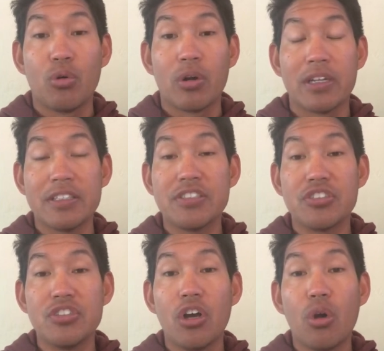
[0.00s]
or at least
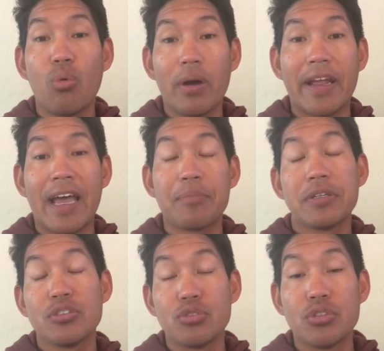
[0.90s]
know what
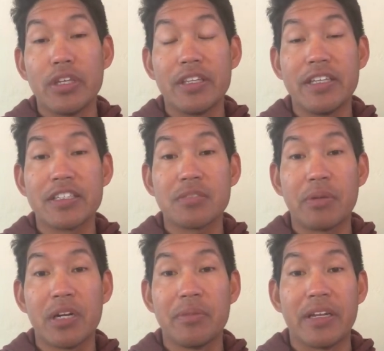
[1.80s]
happened in the
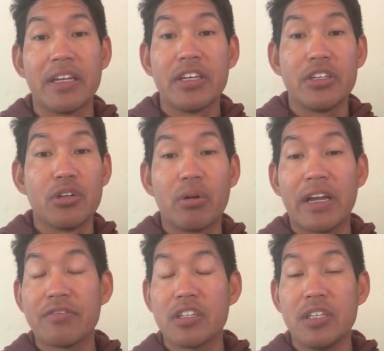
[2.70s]
experiment. You don't want to have to